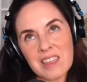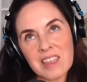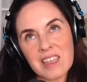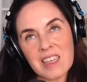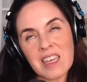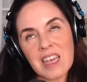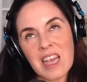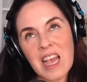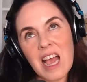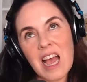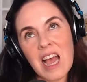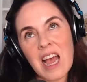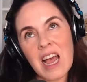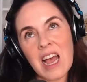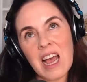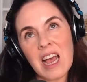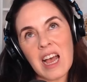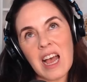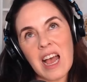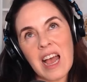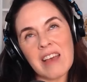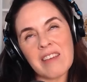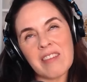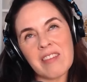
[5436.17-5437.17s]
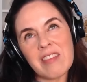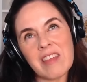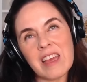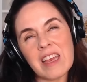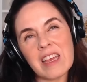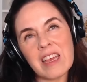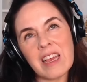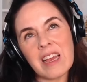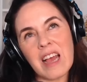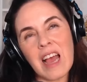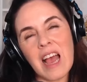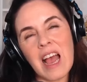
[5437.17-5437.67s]
Yeah, I
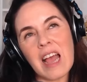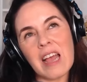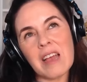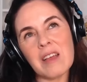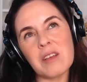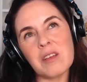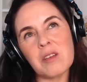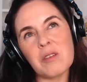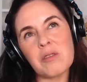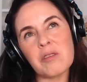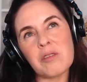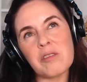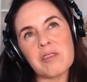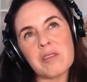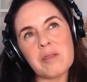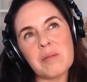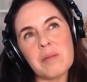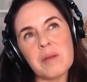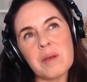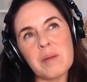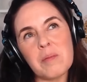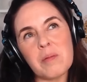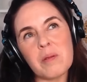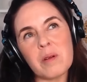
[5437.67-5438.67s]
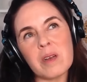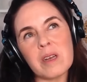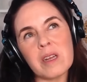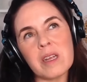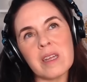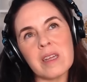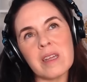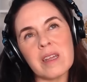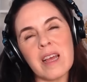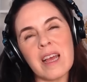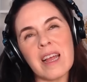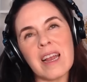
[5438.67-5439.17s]
think I used to be
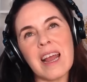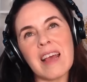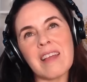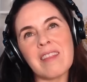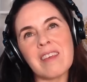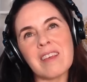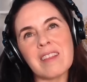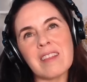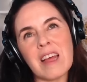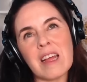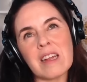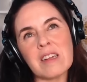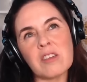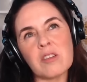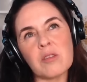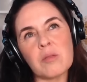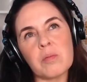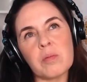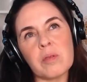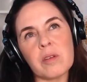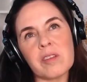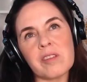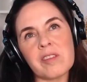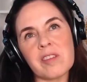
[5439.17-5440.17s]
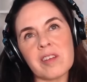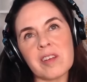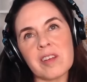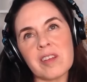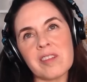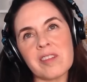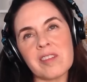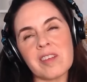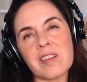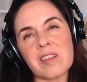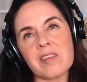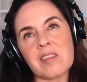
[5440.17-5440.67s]
pretty, and I think that
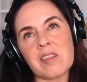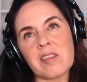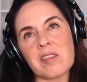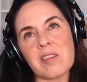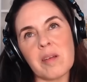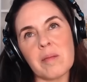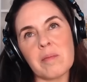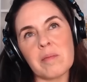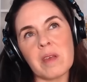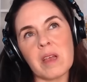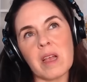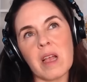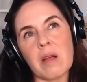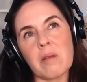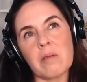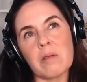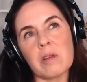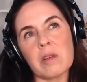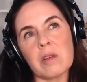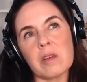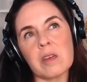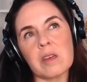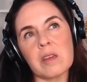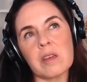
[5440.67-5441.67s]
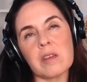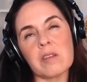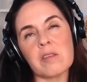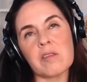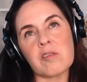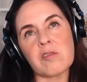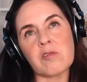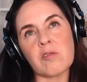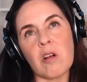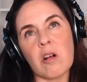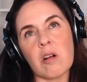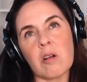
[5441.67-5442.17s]
duplicitousness is something I really
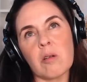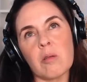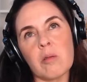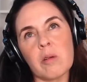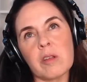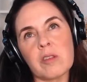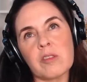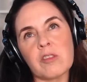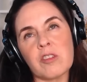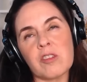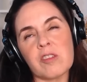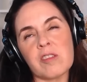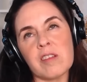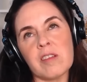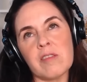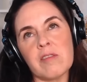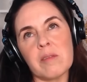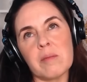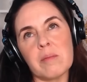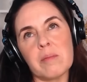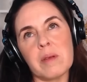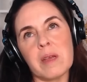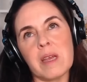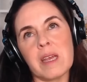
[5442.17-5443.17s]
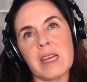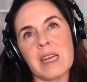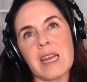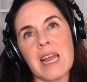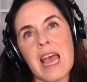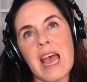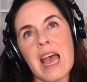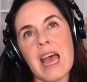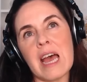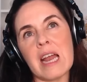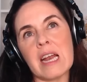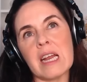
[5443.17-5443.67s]
struggle with, just even being an
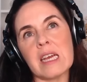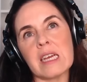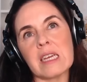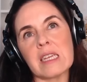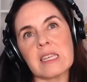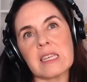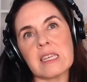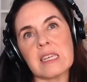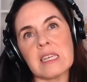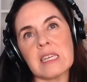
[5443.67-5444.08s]
addict.